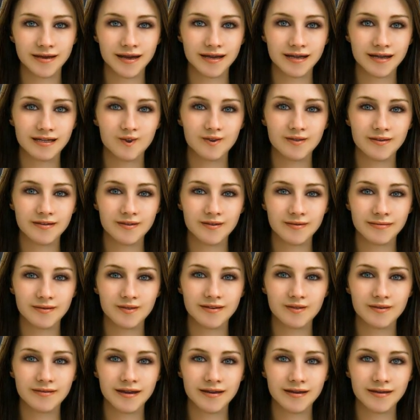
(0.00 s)
It is
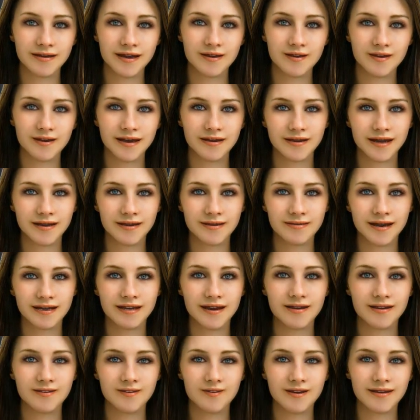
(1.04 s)
important to bathe daily, but if
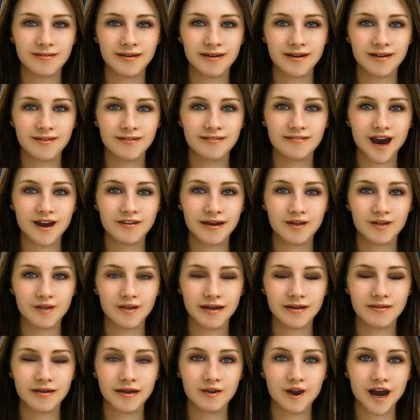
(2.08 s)
this is not possible, be
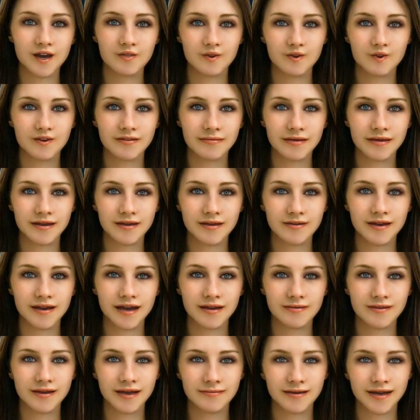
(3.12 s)
sure to wash your hands
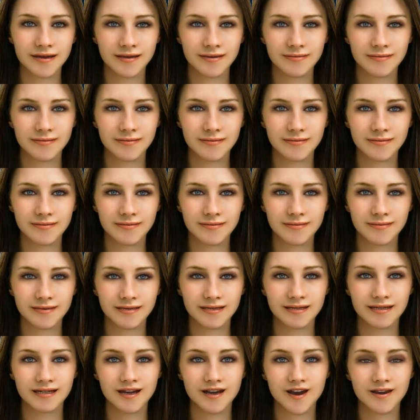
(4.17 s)
frequently.
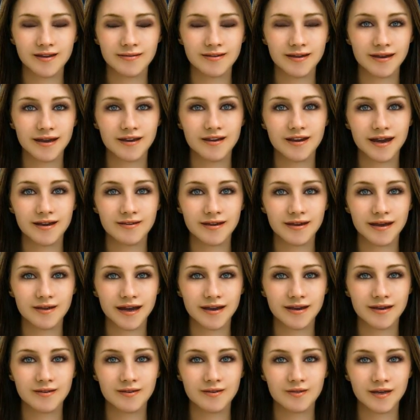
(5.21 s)
Soap can be made
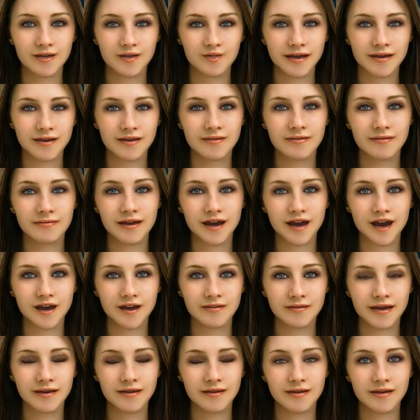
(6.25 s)
using ashes and
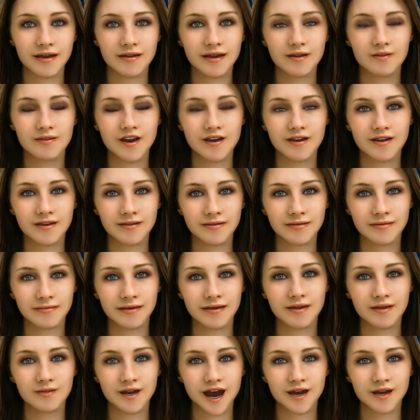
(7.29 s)
animal fat or by boiling the
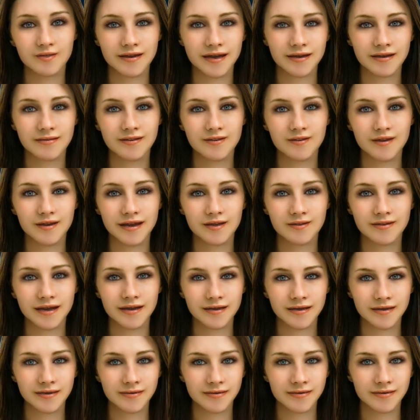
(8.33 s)
inner bark of a pine
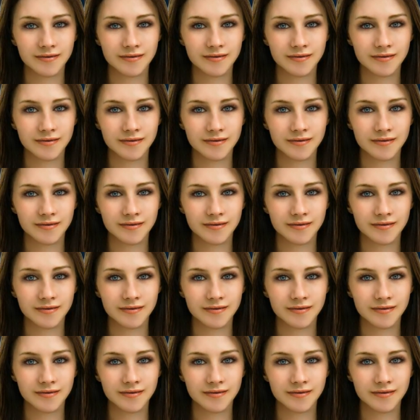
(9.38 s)
tree.